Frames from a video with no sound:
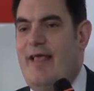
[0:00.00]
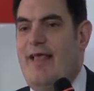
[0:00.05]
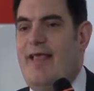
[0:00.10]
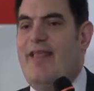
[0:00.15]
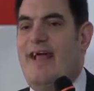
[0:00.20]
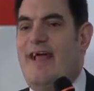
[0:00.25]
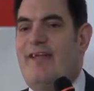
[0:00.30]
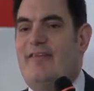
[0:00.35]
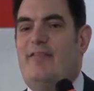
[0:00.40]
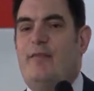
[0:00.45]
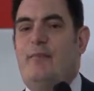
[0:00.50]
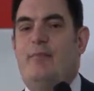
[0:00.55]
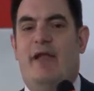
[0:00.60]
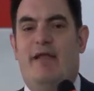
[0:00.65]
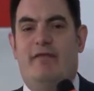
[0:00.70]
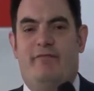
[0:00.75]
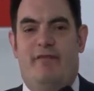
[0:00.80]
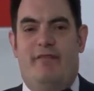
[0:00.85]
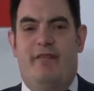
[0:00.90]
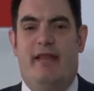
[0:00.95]
that's the
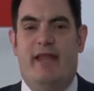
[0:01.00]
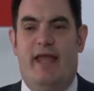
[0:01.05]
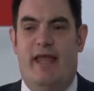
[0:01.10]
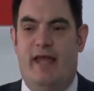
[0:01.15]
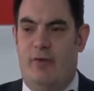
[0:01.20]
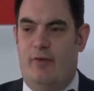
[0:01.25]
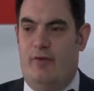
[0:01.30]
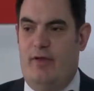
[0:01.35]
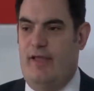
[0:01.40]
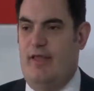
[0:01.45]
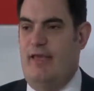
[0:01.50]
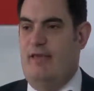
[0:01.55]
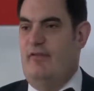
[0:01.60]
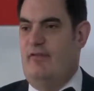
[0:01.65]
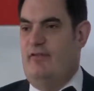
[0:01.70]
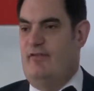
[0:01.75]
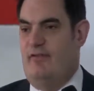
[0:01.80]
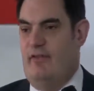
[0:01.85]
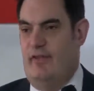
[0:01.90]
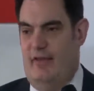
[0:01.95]
benefit that NATO can give
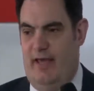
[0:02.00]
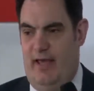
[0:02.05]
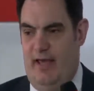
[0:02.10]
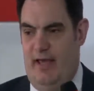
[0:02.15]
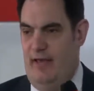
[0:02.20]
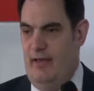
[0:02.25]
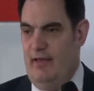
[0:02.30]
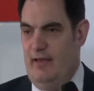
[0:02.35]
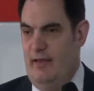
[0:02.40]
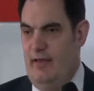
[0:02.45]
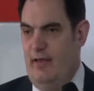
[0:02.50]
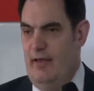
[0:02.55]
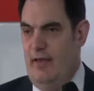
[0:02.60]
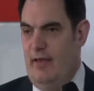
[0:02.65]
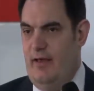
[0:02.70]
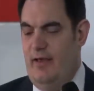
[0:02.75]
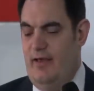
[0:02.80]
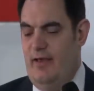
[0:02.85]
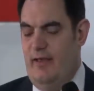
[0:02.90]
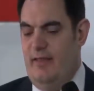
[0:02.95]
us today.
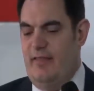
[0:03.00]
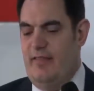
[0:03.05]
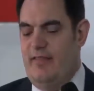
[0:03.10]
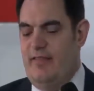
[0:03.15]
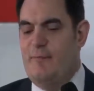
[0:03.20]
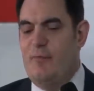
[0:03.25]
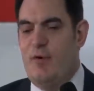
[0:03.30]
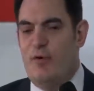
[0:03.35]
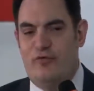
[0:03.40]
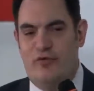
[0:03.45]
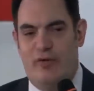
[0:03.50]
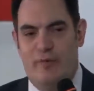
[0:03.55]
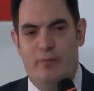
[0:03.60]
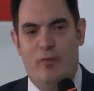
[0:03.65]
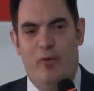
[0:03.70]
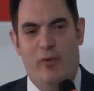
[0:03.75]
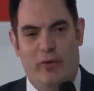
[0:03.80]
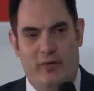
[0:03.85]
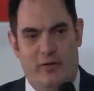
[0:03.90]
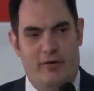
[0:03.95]
The most
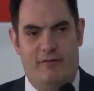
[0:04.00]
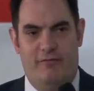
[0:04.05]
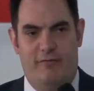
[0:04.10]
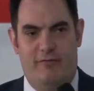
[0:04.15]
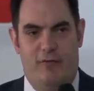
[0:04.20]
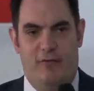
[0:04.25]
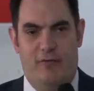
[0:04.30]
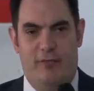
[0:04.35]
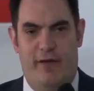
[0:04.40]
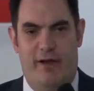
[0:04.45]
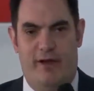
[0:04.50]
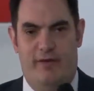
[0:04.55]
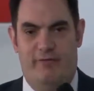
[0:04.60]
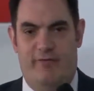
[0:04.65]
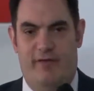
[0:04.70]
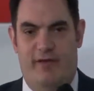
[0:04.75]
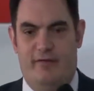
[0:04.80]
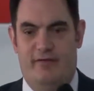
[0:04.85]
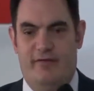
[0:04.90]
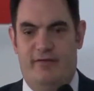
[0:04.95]
important of those
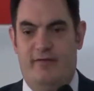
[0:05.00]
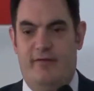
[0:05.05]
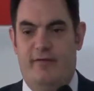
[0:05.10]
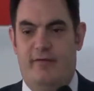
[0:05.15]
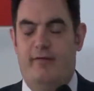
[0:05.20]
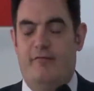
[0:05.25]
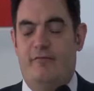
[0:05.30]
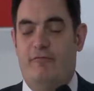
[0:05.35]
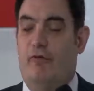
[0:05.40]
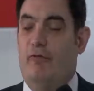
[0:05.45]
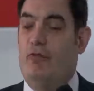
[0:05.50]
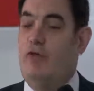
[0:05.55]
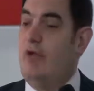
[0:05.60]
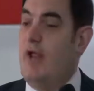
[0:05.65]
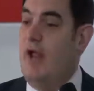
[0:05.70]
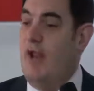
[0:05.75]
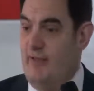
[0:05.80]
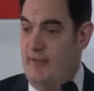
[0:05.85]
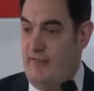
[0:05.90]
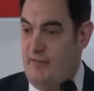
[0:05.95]
benefits for the
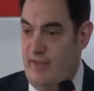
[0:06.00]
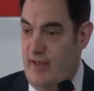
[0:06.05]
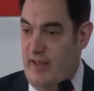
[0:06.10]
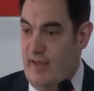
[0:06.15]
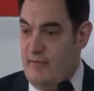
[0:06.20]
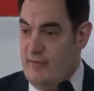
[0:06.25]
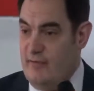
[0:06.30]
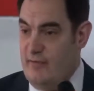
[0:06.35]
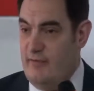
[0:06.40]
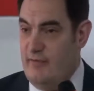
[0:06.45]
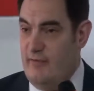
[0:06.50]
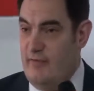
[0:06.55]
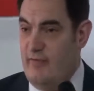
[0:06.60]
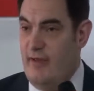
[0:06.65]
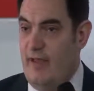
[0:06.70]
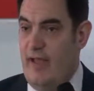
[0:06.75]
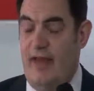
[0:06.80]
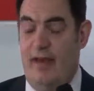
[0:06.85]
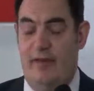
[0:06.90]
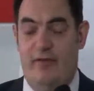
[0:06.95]
United States,
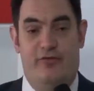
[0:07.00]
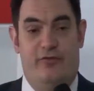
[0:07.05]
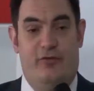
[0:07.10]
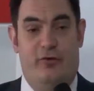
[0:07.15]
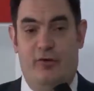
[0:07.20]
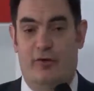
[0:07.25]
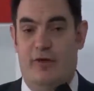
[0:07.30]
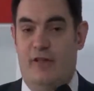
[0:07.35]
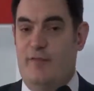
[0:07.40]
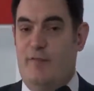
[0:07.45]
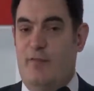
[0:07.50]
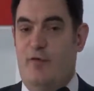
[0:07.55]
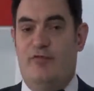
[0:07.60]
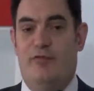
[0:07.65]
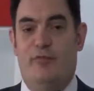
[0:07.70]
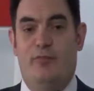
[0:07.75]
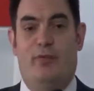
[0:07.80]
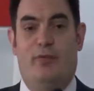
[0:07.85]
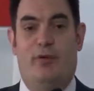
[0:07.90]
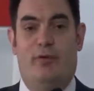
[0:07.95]
and certainly the most
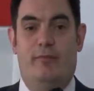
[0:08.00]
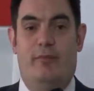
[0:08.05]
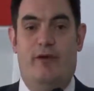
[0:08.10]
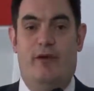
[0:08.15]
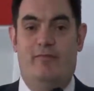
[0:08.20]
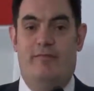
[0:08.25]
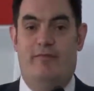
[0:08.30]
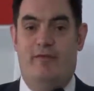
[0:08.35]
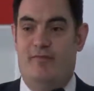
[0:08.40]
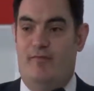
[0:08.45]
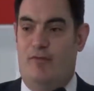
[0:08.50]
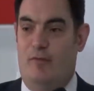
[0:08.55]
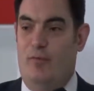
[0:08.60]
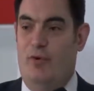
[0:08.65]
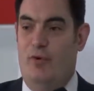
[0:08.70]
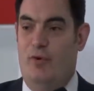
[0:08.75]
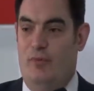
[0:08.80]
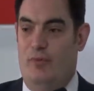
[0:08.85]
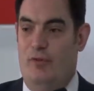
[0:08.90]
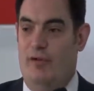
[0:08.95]
important benefit for
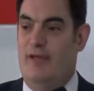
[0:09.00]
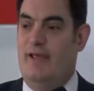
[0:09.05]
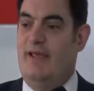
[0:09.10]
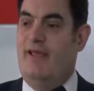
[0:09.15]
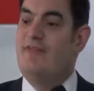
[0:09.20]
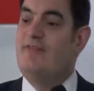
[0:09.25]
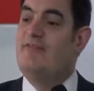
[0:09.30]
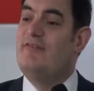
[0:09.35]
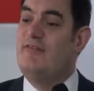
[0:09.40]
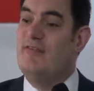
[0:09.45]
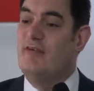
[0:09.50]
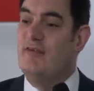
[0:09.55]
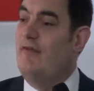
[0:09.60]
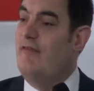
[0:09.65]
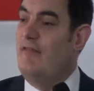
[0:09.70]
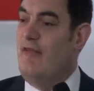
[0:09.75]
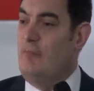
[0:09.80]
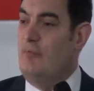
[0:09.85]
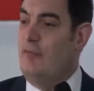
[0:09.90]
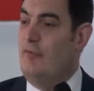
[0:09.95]
Poland, is still
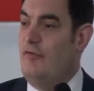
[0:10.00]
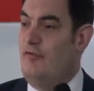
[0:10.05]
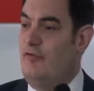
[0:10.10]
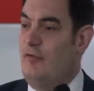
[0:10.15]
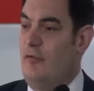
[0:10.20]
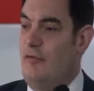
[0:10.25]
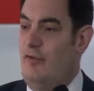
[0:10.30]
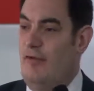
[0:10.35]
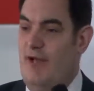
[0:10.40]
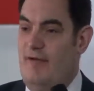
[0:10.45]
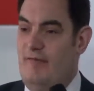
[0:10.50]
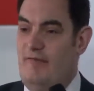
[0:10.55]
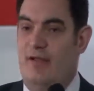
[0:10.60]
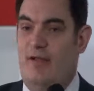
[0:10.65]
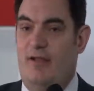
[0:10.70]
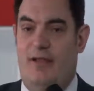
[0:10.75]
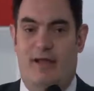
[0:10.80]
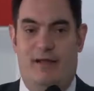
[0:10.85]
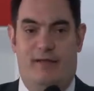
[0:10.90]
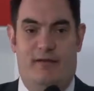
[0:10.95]
that principle of
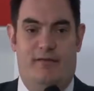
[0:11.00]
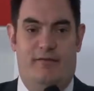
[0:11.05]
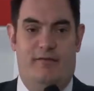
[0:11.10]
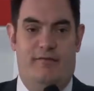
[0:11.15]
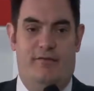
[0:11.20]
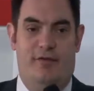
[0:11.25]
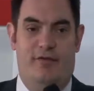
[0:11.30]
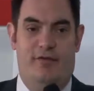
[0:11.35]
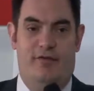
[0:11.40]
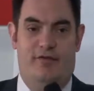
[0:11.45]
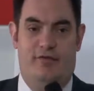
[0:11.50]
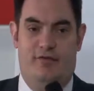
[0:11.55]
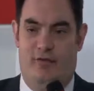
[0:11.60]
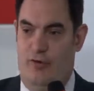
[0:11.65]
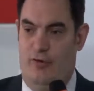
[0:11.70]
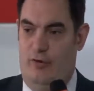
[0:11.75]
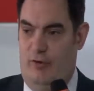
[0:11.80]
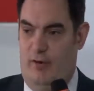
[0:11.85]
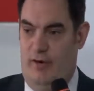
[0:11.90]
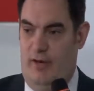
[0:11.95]
collective
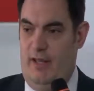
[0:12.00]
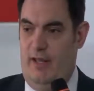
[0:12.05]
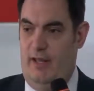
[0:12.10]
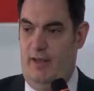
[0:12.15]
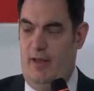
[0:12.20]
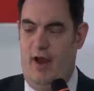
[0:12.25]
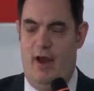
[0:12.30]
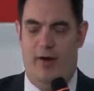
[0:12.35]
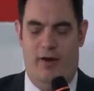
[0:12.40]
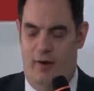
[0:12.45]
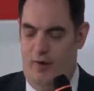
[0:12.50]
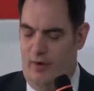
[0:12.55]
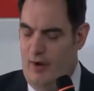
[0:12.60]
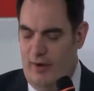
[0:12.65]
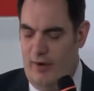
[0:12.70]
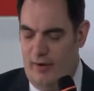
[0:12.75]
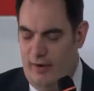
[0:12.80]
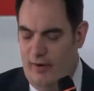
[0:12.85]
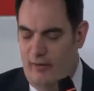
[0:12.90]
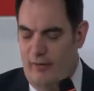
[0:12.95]
security,
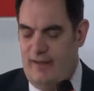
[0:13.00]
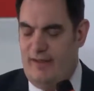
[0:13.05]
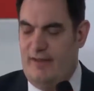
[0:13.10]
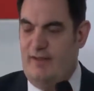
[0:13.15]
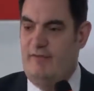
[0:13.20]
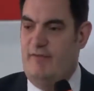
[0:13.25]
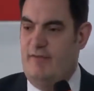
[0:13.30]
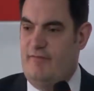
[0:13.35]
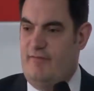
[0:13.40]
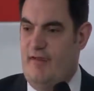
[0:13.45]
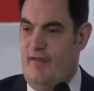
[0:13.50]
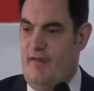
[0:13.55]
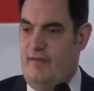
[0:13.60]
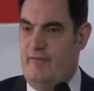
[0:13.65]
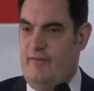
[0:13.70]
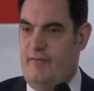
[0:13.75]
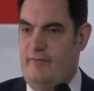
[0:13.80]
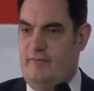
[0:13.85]
our collective defense.